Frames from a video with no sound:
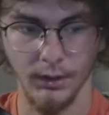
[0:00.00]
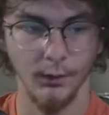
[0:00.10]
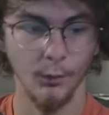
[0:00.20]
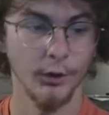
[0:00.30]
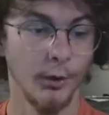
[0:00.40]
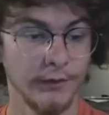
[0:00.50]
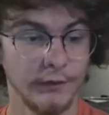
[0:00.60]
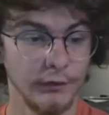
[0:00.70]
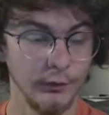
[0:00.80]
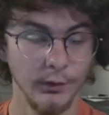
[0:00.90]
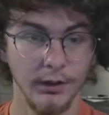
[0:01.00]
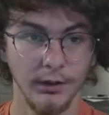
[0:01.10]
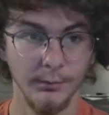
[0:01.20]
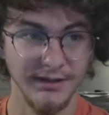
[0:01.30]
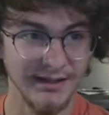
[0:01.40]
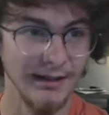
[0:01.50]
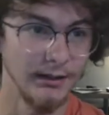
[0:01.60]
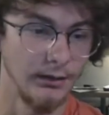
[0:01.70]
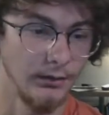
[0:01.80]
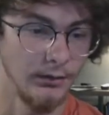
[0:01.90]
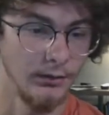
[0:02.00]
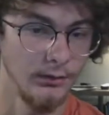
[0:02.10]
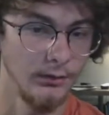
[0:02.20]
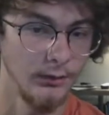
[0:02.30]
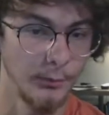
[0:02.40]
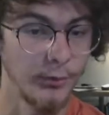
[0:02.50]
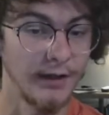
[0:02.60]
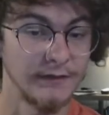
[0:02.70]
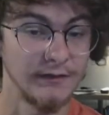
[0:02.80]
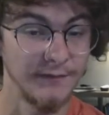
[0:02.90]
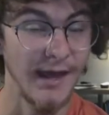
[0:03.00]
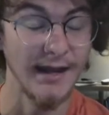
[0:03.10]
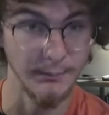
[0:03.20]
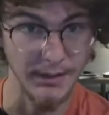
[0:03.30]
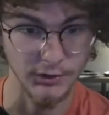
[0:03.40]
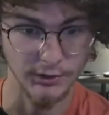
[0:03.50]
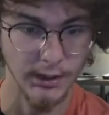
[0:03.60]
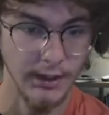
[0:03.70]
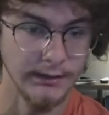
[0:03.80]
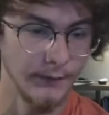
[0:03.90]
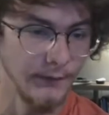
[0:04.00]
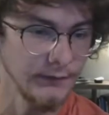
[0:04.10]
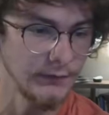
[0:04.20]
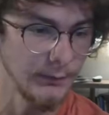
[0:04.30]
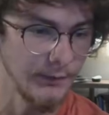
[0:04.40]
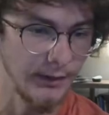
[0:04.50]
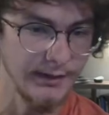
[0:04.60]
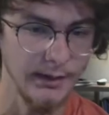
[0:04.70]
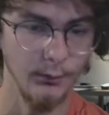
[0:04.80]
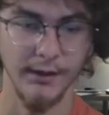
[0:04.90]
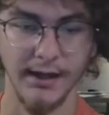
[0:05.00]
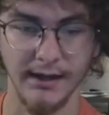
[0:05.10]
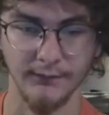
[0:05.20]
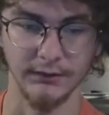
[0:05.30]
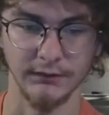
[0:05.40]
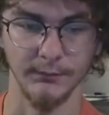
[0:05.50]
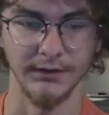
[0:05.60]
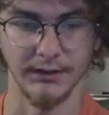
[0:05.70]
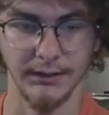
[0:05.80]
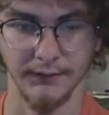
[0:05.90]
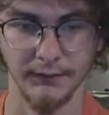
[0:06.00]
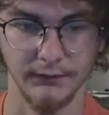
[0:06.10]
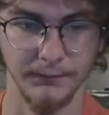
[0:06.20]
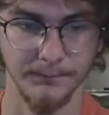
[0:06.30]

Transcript: We're going to begin the process of animation. Now this is something right now what we have is something like this.